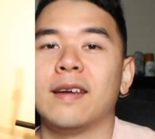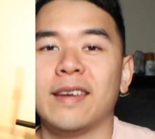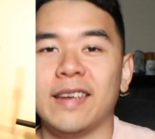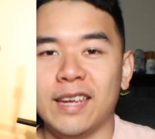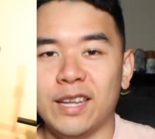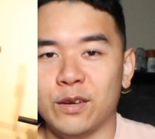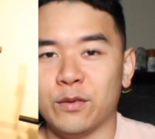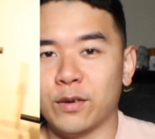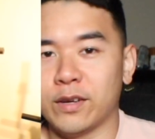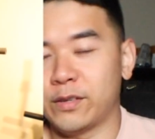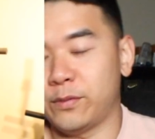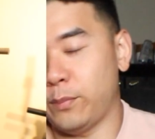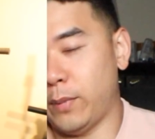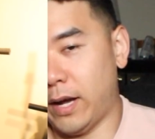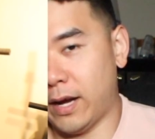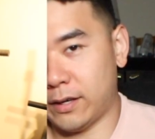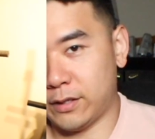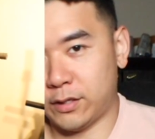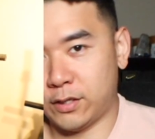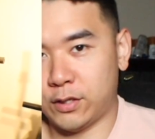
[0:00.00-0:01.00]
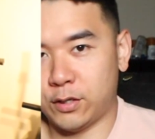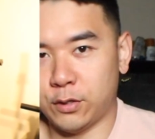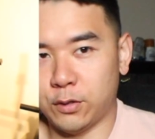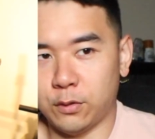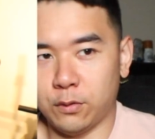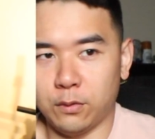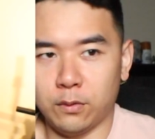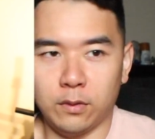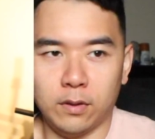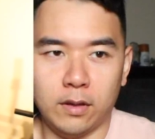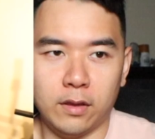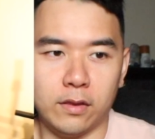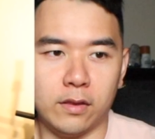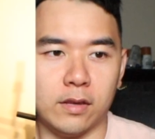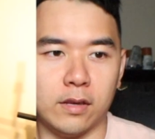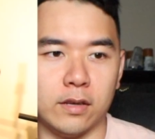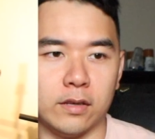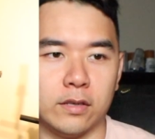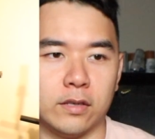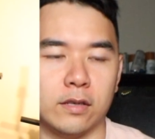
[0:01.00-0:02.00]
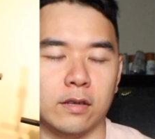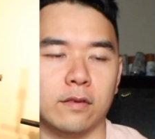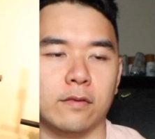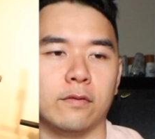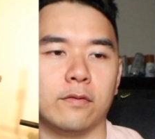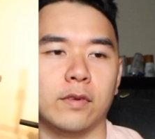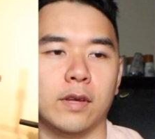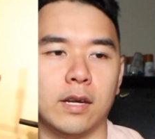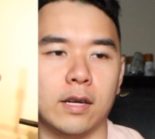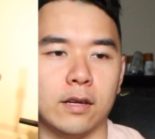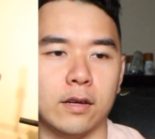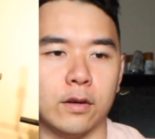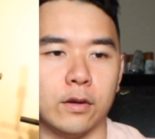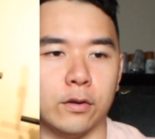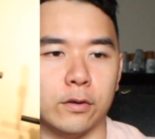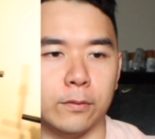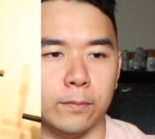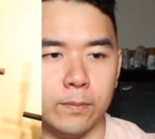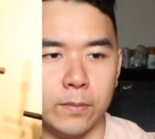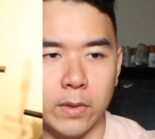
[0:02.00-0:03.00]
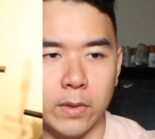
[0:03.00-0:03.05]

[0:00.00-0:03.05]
Anyways, back to this video.